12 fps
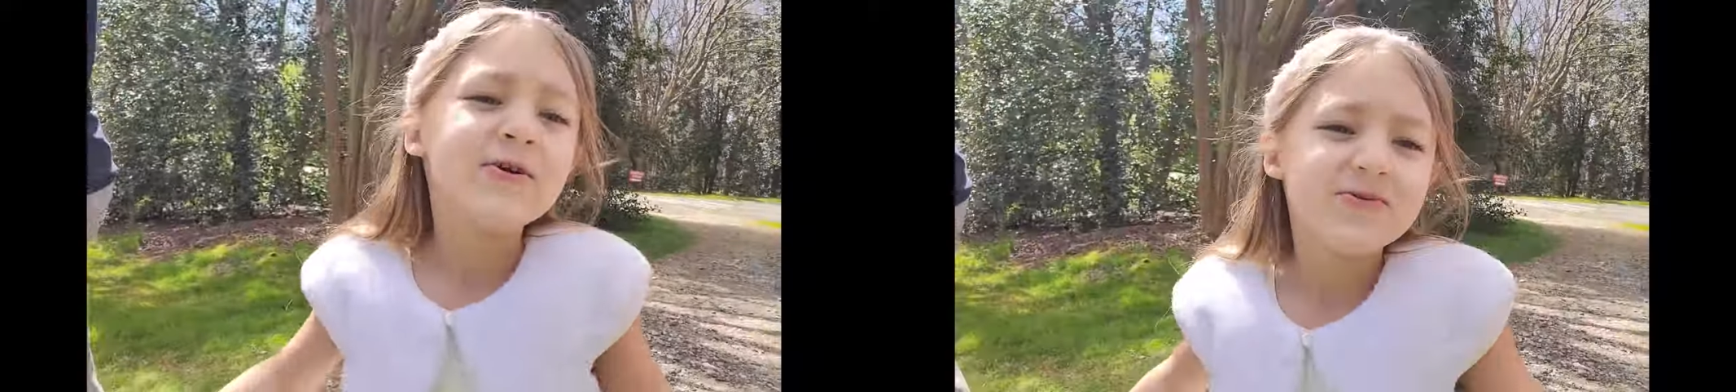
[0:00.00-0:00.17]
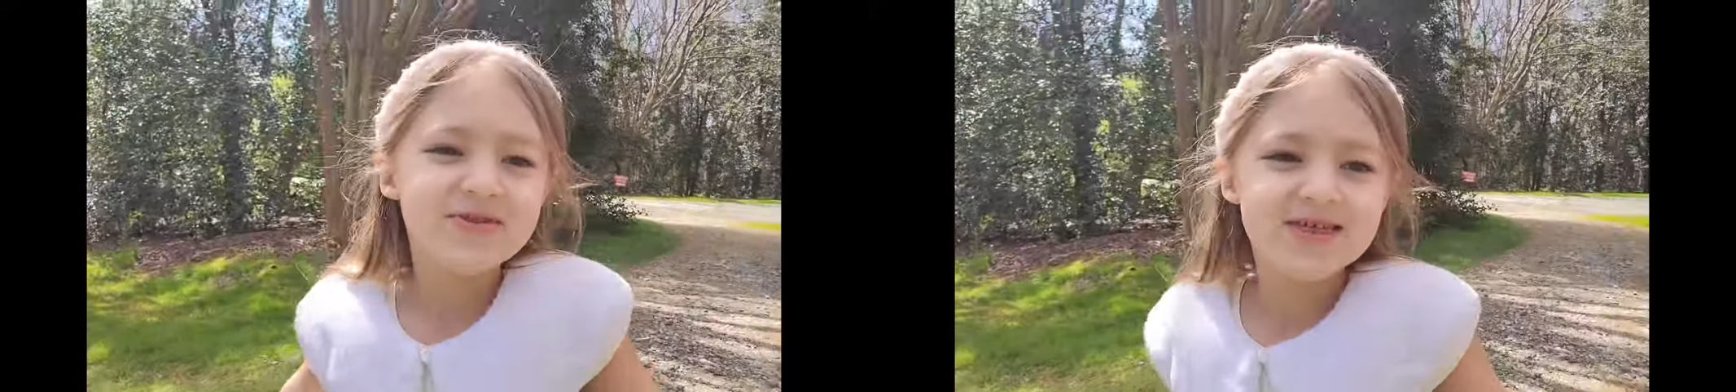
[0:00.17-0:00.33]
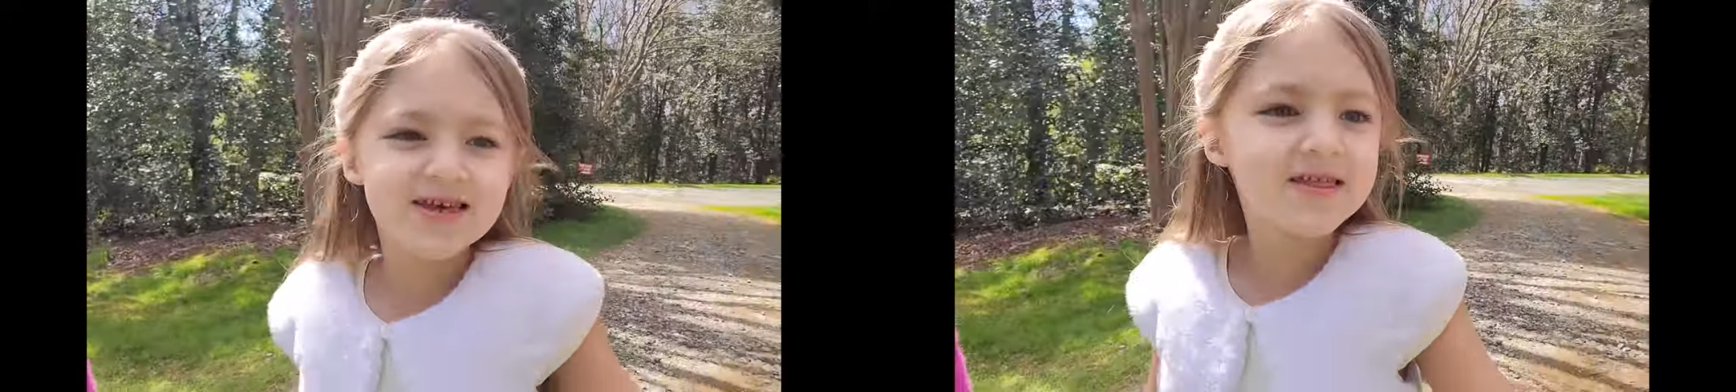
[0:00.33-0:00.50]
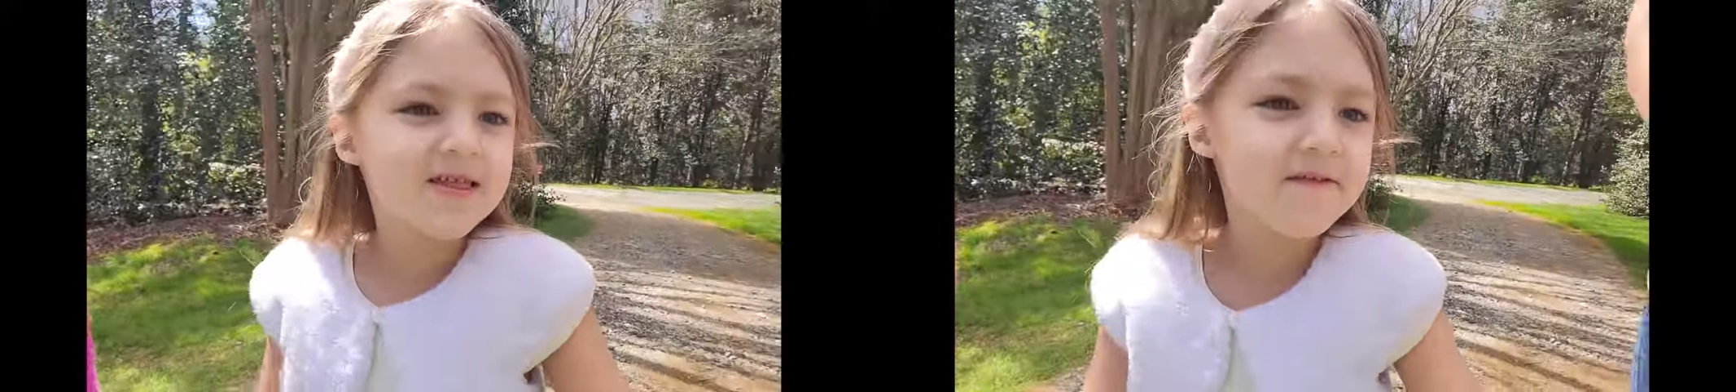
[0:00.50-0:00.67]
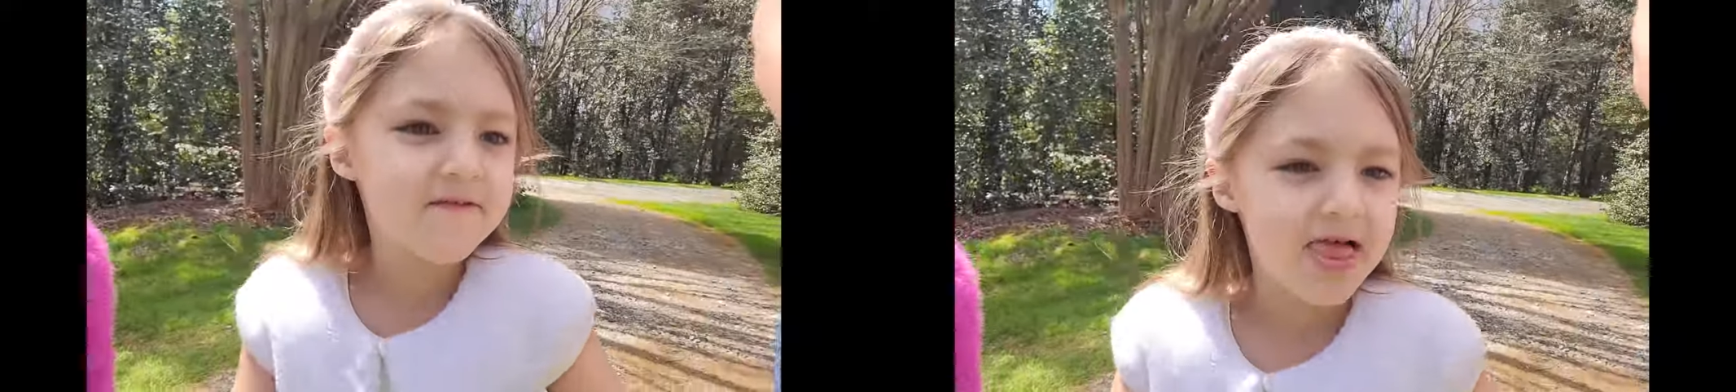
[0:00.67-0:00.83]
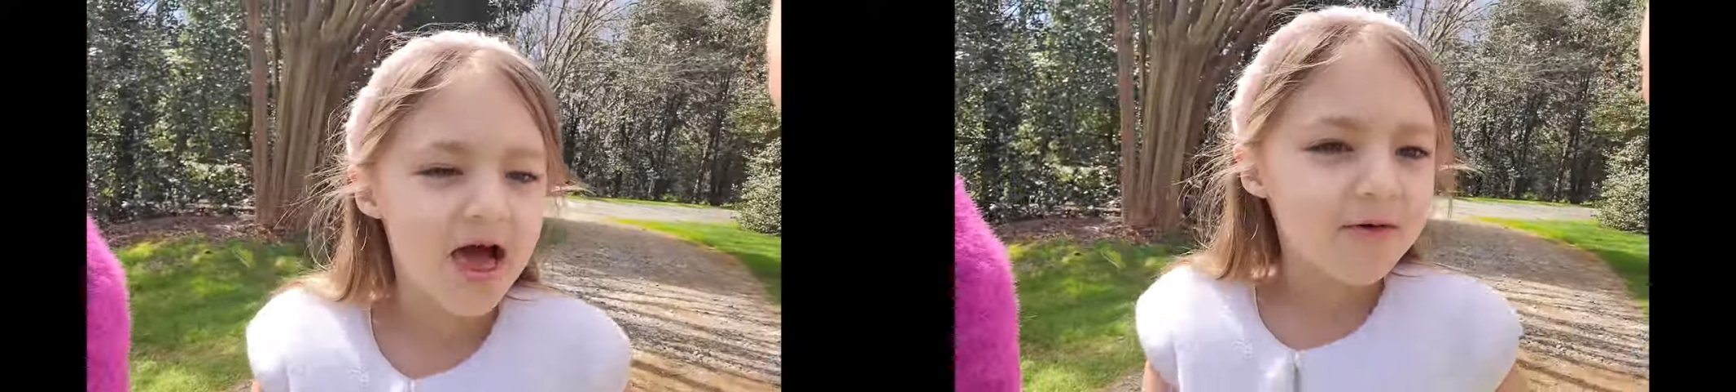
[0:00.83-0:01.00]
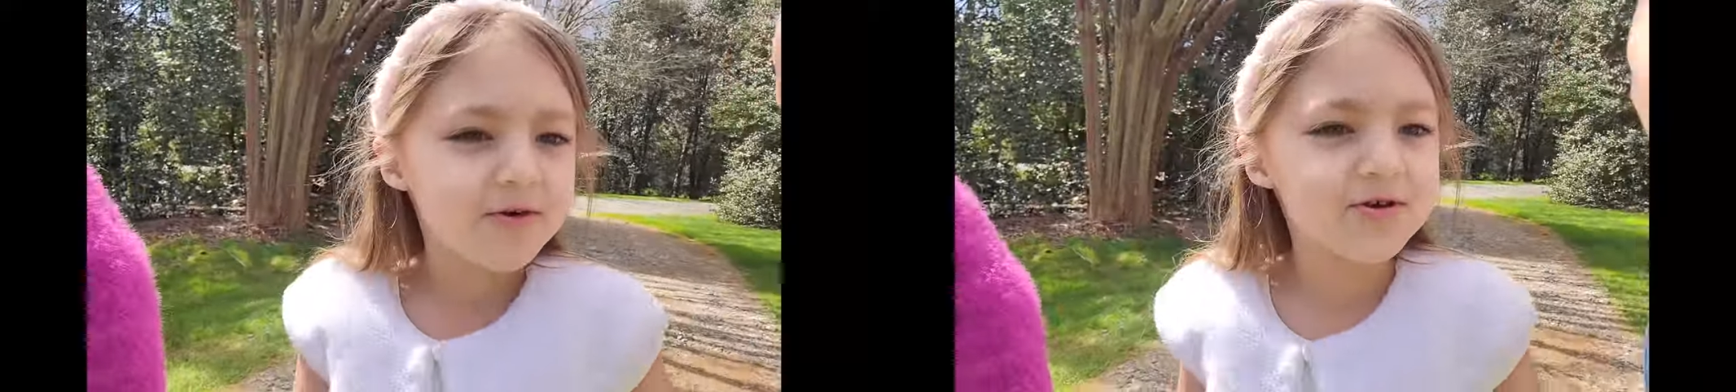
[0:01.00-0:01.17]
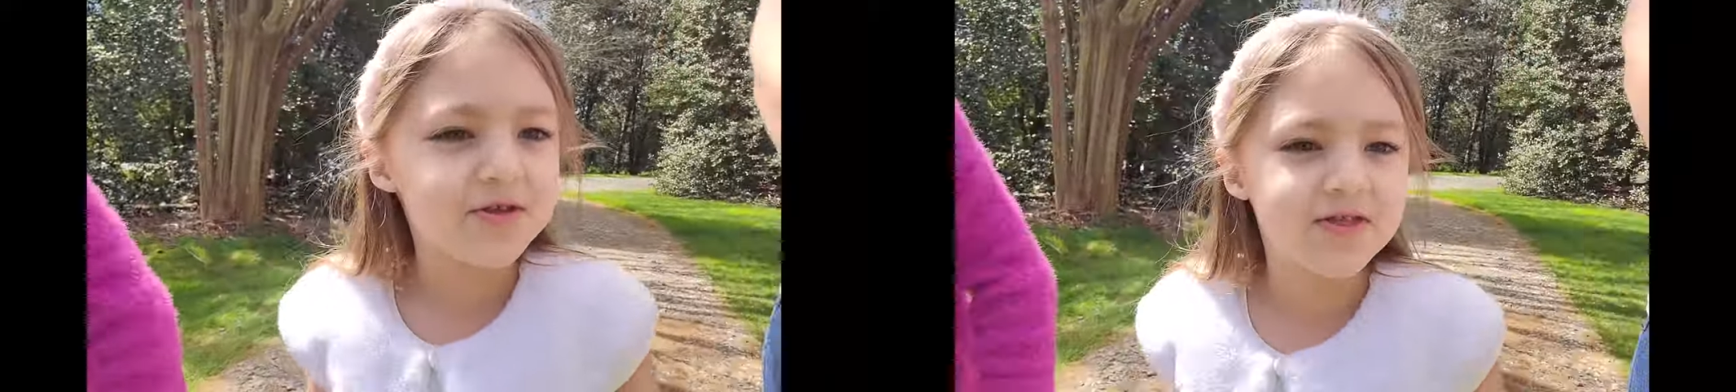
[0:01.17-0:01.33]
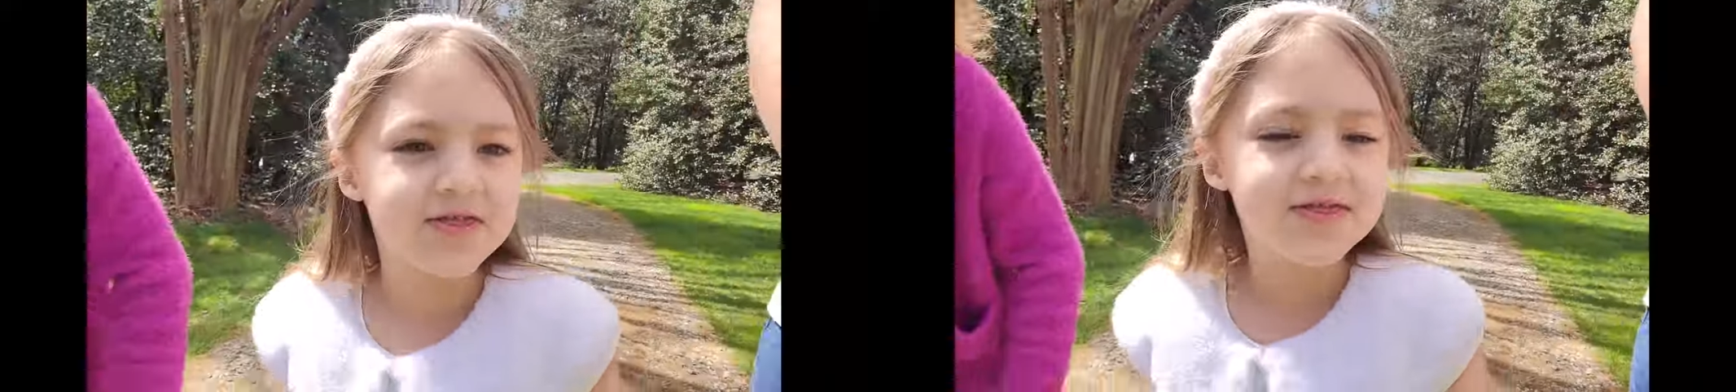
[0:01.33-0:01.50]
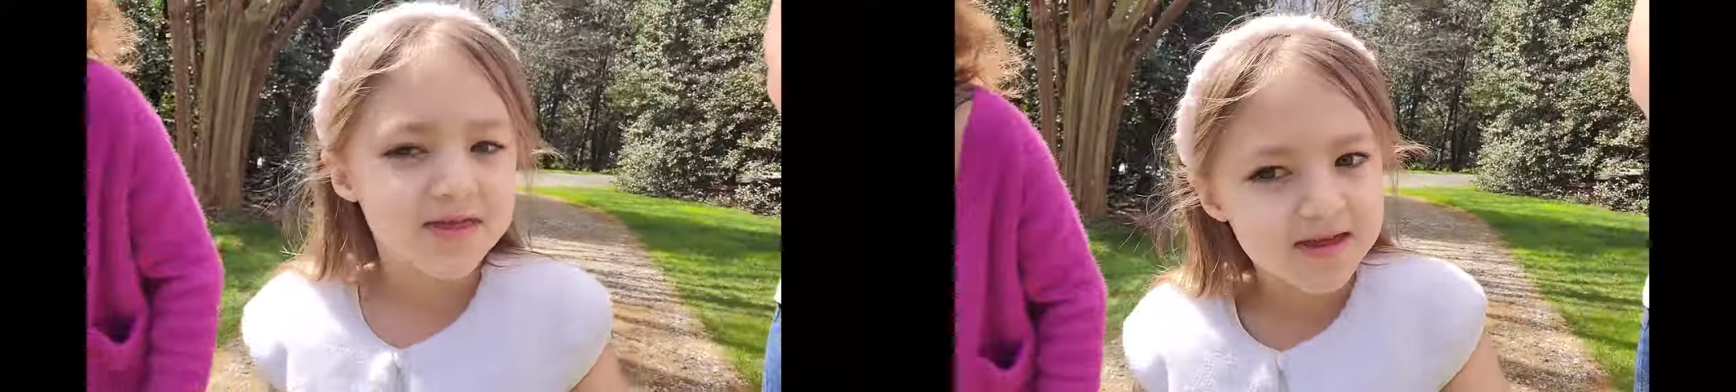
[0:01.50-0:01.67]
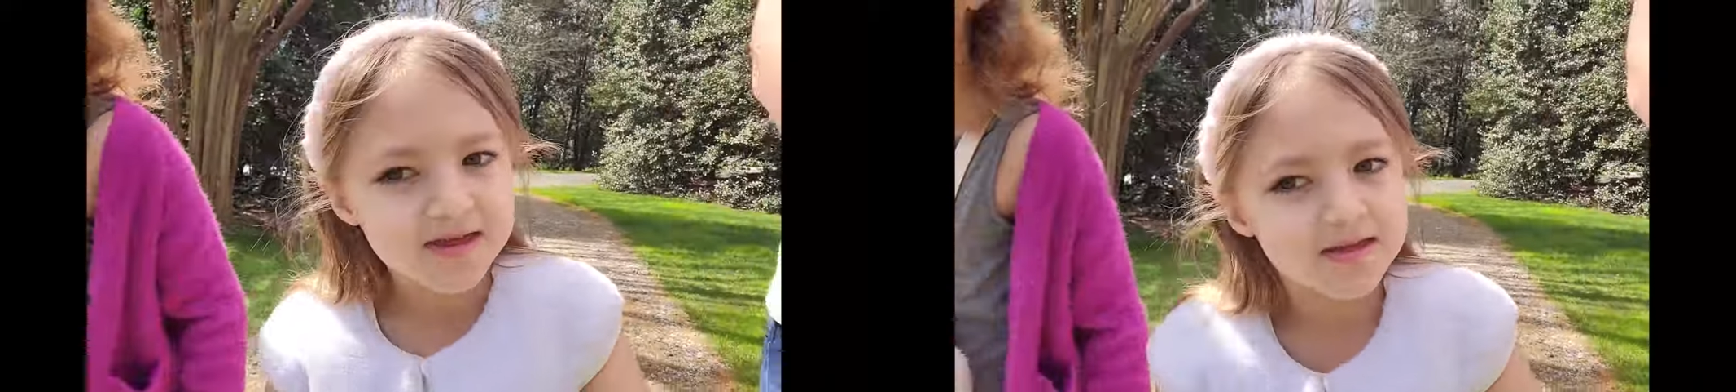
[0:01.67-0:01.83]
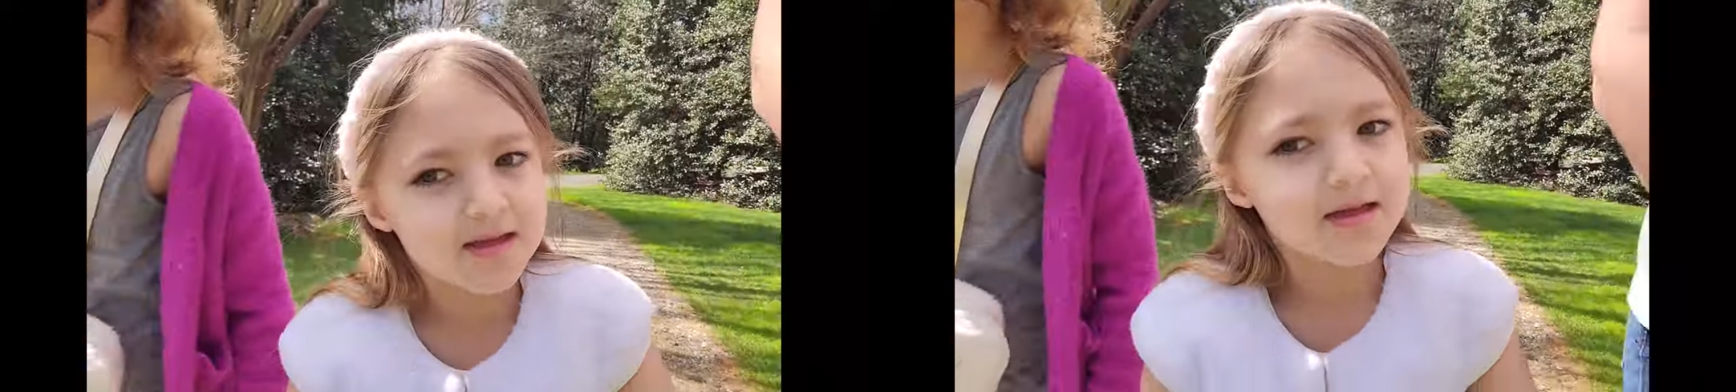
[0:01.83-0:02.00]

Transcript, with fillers: was seeing the flowers and seeing